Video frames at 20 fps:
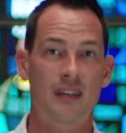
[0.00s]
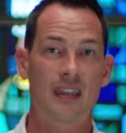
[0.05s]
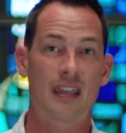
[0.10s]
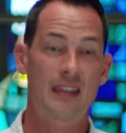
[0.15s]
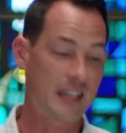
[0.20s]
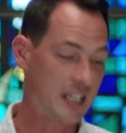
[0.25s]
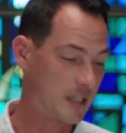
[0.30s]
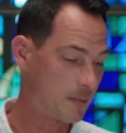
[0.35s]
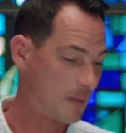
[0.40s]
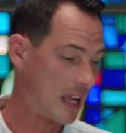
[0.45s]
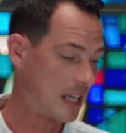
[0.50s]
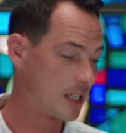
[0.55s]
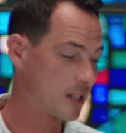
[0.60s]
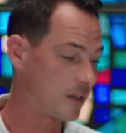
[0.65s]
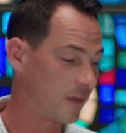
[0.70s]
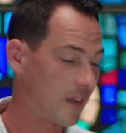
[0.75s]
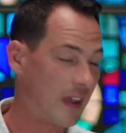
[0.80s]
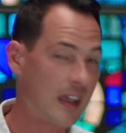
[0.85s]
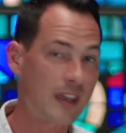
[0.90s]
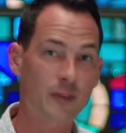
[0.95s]
And this man's
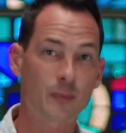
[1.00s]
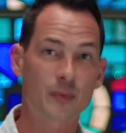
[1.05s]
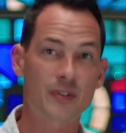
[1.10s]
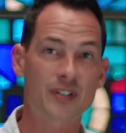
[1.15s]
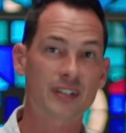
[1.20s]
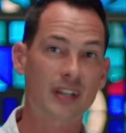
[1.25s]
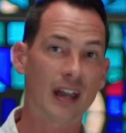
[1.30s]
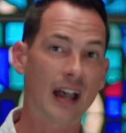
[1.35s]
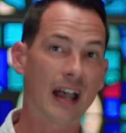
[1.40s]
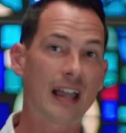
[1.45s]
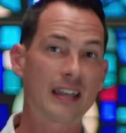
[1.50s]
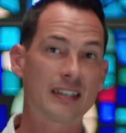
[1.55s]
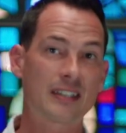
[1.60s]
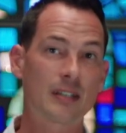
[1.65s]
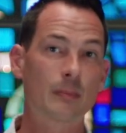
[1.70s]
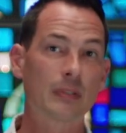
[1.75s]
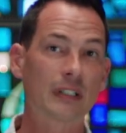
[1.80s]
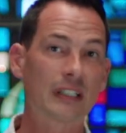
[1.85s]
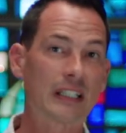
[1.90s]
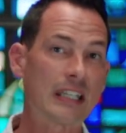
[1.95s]
faith was tied
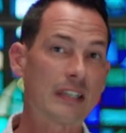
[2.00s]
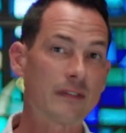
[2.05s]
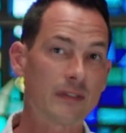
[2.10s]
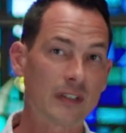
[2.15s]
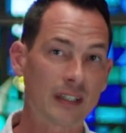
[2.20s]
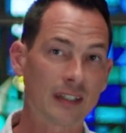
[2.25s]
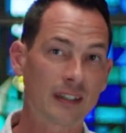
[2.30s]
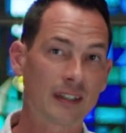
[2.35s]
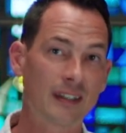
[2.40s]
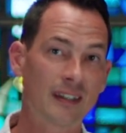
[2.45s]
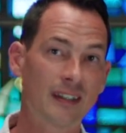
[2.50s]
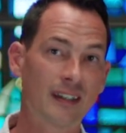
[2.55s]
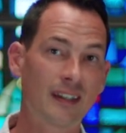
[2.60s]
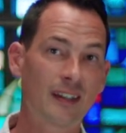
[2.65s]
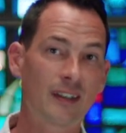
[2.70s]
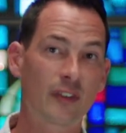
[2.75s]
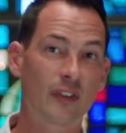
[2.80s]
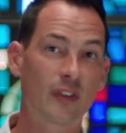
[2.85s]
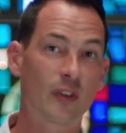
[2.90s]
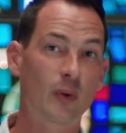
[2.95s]
to believing
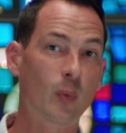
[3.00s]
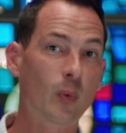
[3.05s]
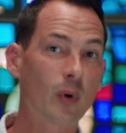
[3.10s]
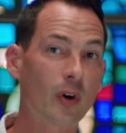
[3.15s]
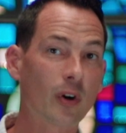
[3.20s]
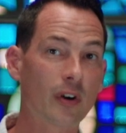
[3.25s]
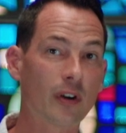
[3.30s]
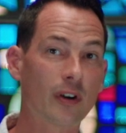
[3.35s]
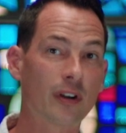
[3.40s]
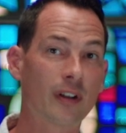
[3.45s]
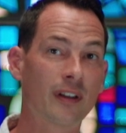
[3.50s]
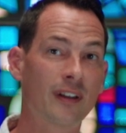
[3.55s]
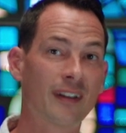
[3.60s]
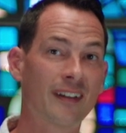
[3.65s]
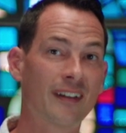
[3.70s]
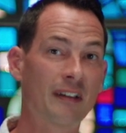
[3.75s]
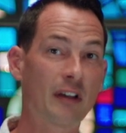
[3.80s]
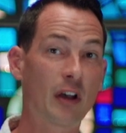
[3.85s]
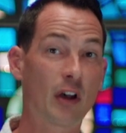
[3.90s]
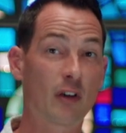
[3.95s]
the
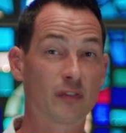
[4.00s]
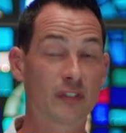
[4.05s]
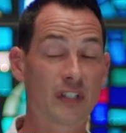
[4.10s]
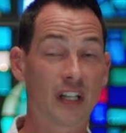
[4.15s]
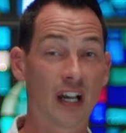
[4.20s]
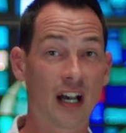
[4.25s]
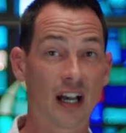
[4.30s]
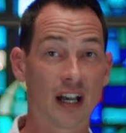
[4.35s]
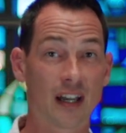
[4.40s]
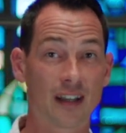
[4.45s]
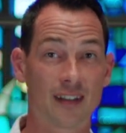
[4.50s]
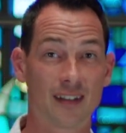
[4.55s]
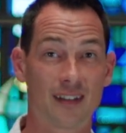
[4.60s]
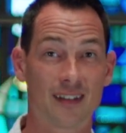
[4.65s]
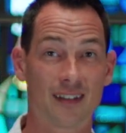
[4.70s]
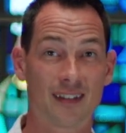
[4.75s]
word of God.